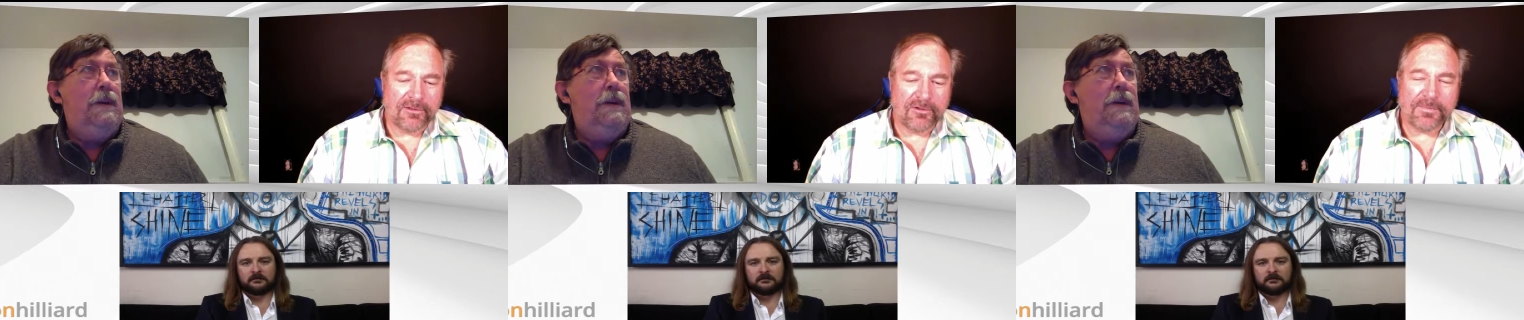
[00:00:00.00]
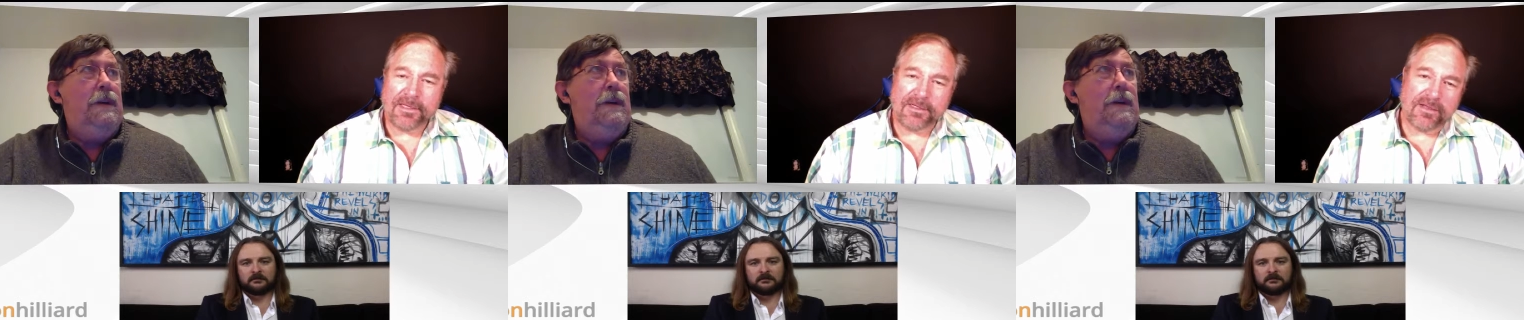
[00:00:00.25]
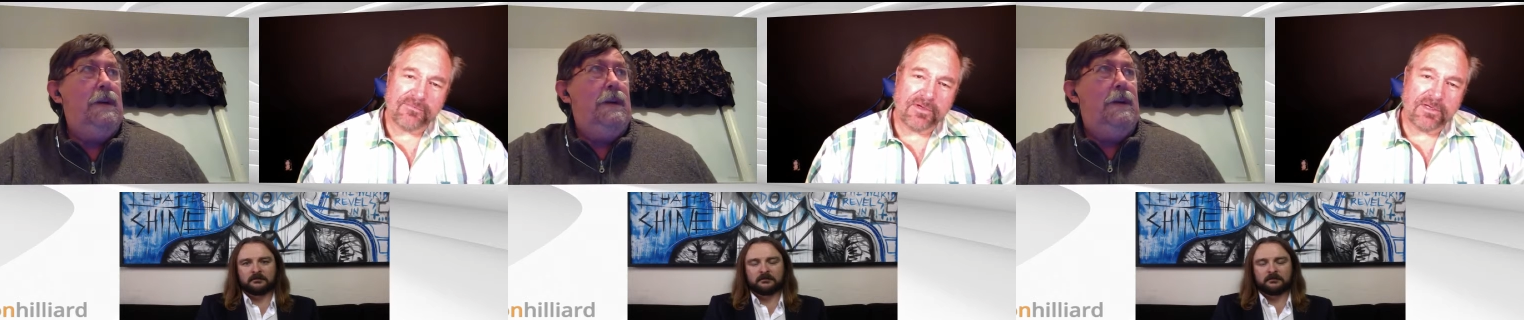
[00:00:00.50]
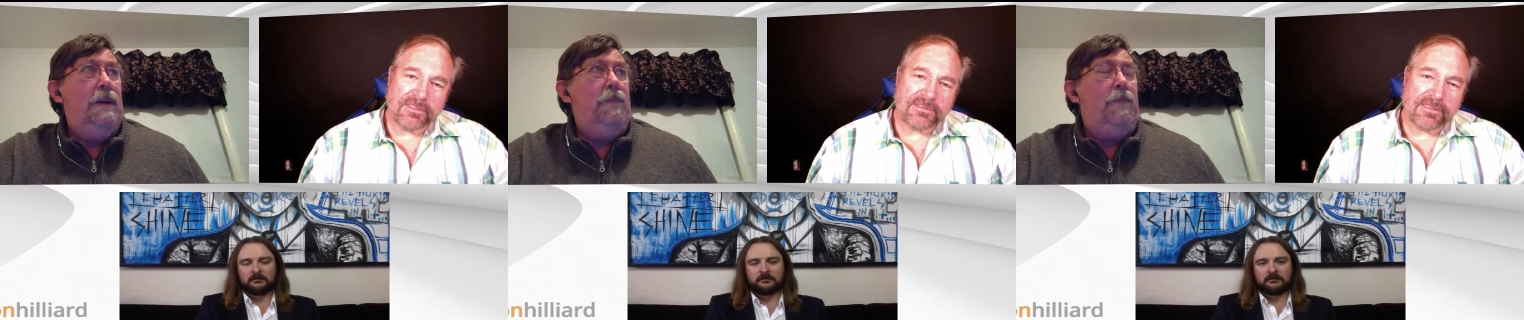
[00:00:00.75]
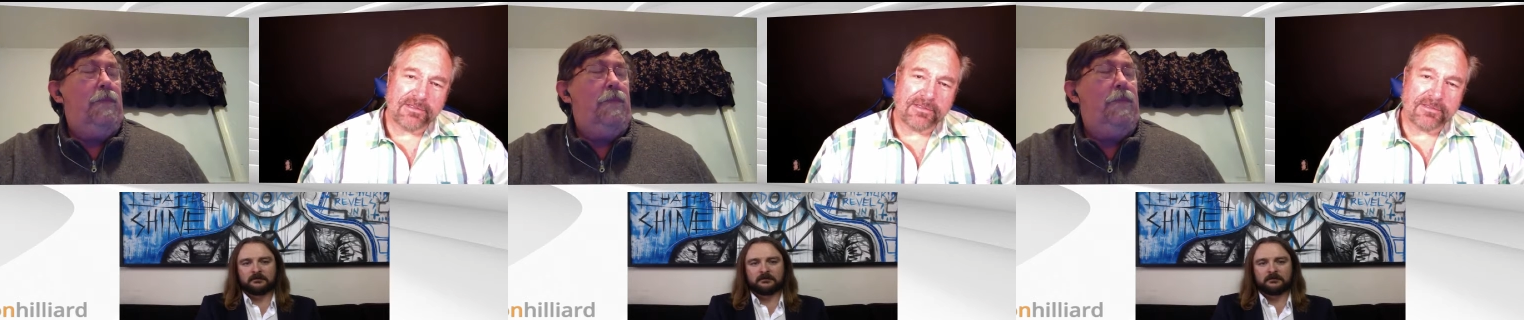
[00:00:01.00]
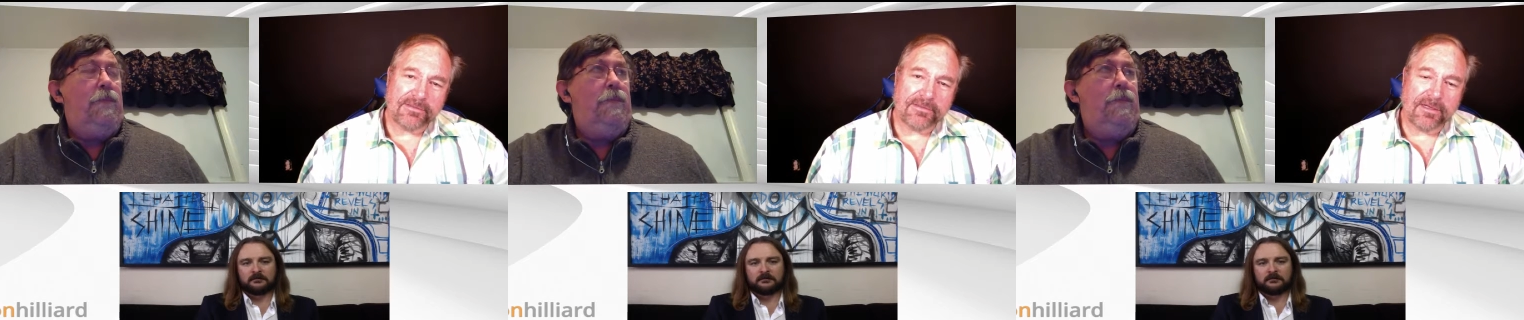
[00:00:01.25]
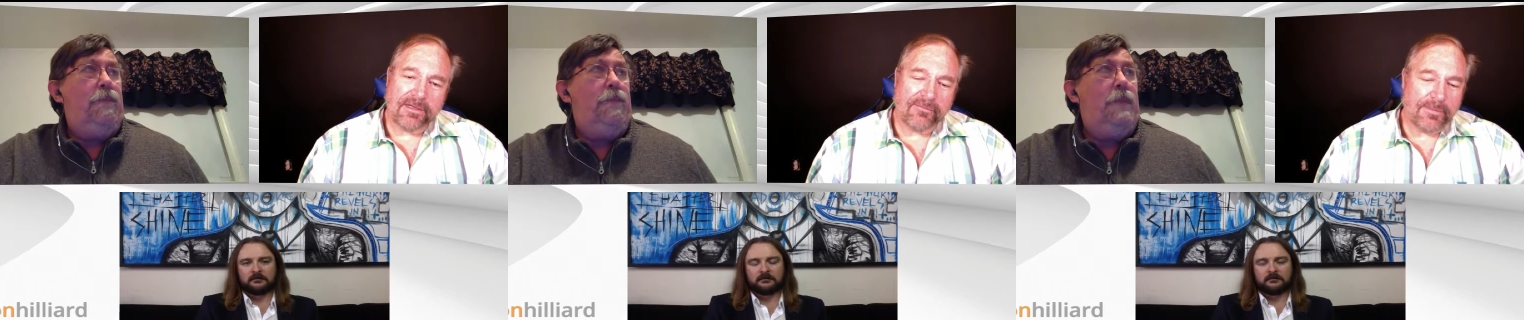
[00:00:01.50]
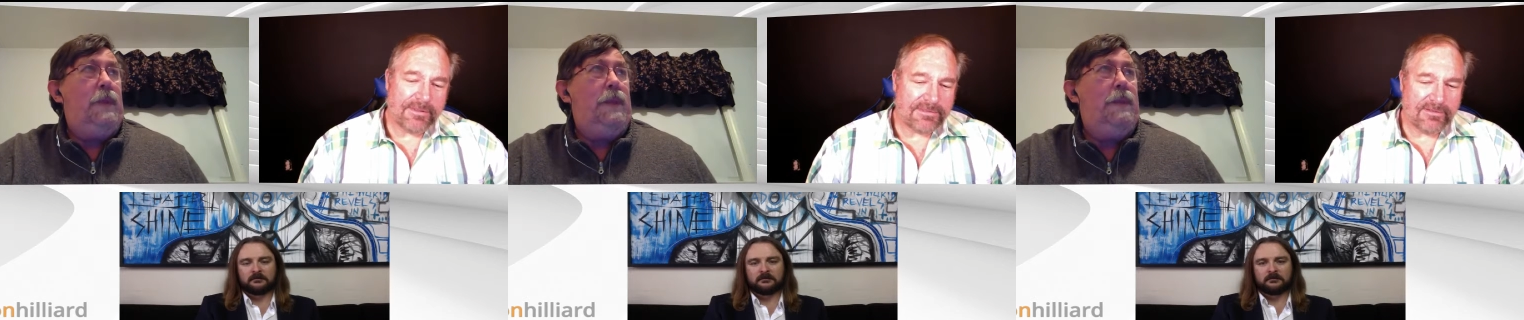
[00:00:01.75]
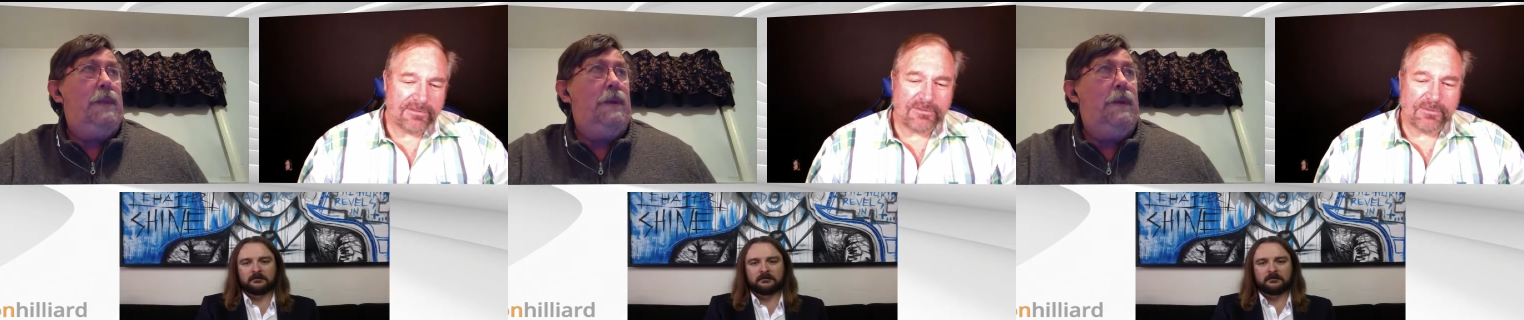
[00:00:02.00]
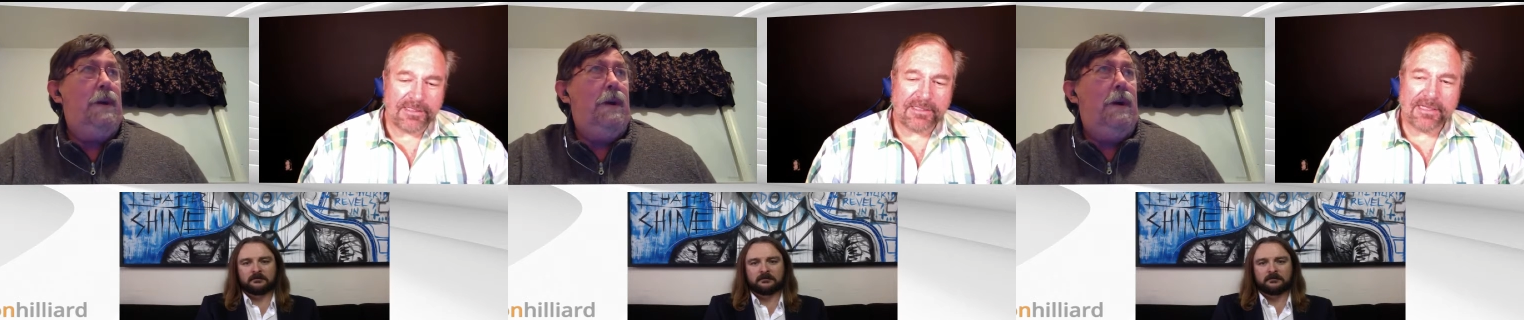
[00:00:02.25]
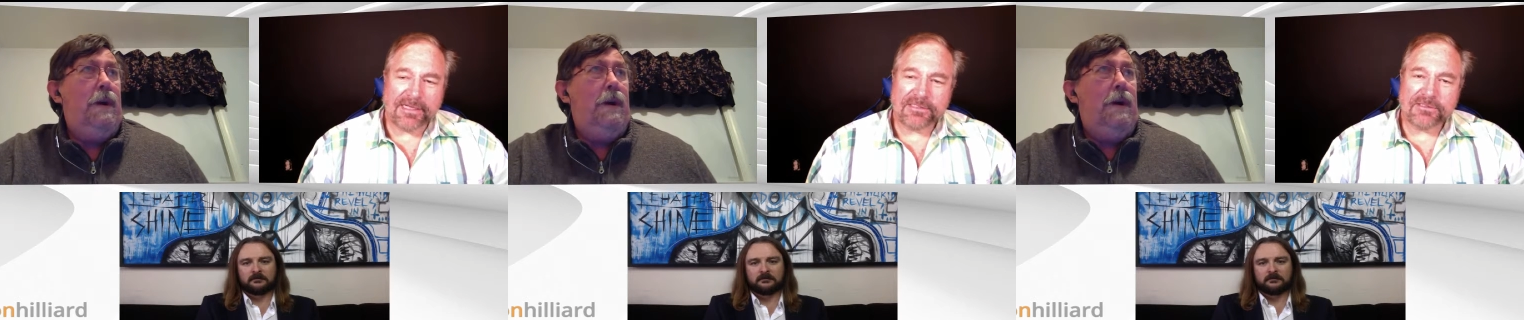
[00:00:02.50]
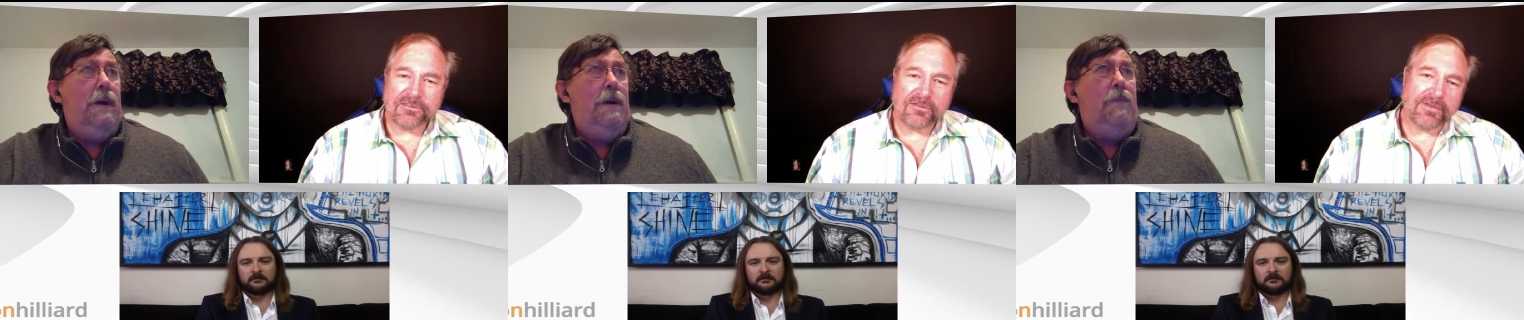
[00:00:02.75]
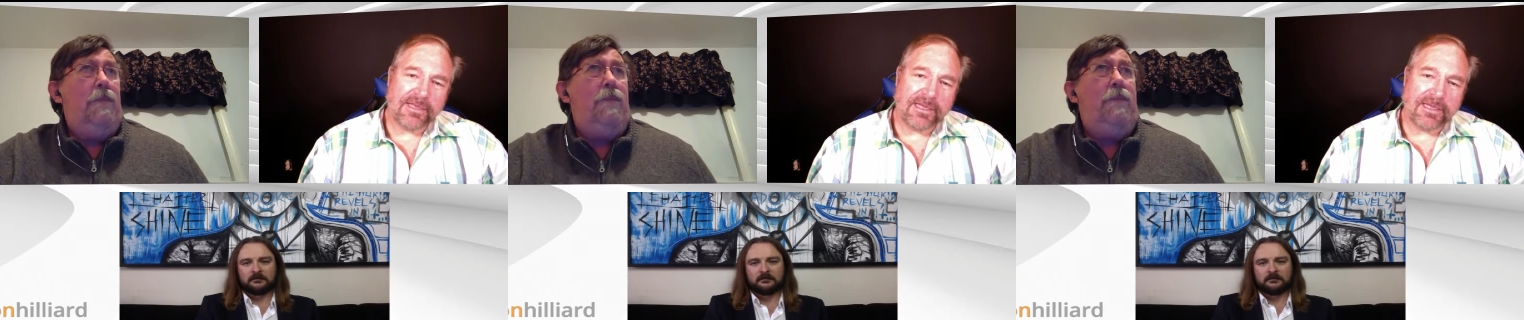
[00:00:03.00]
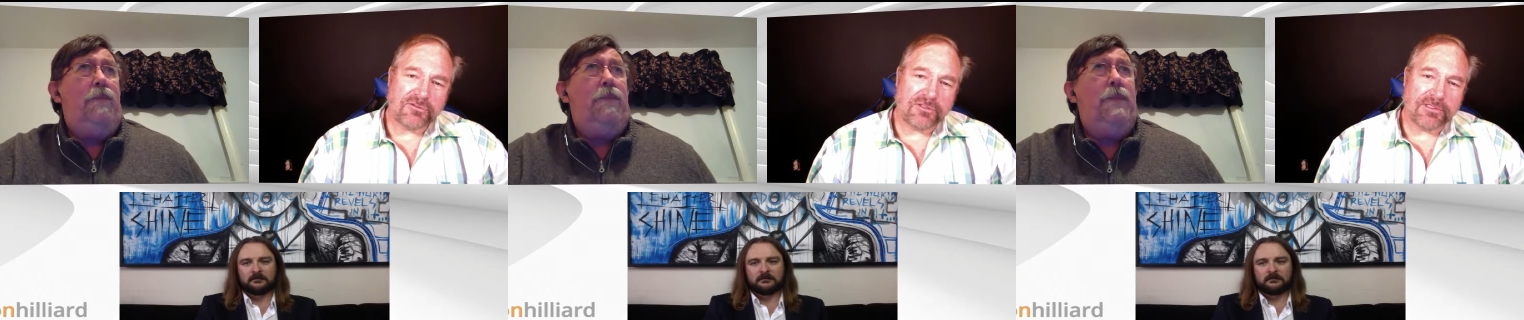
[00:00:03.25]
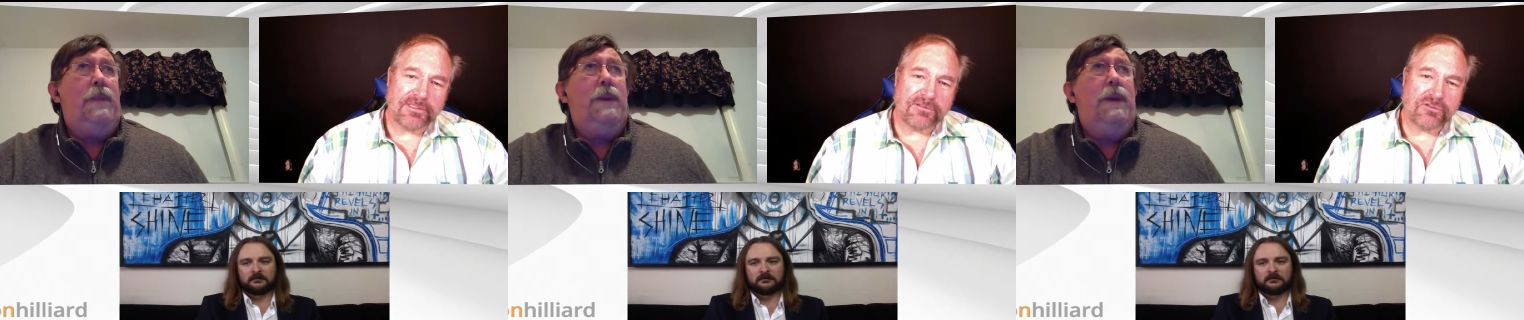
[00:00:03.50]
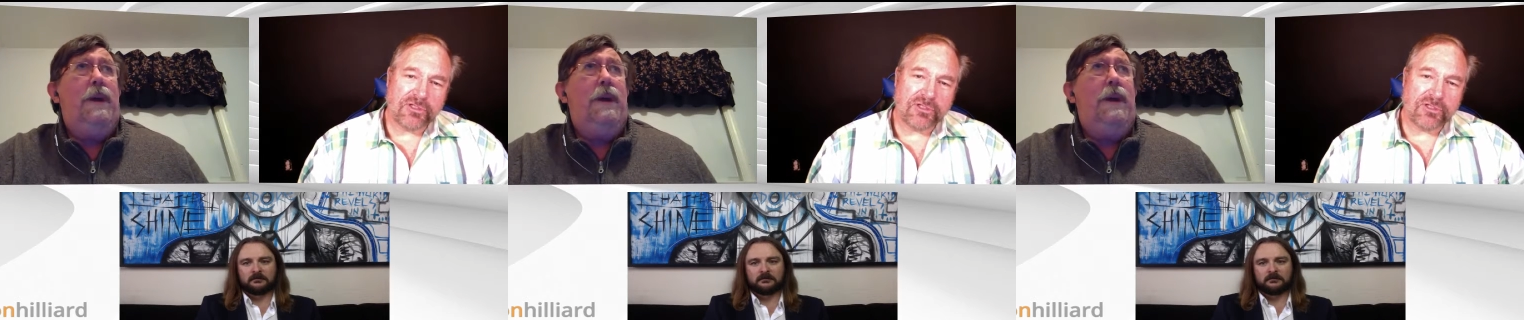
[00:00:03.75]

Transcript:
Speaker 1: European governments that are governments that are doing cloud certification,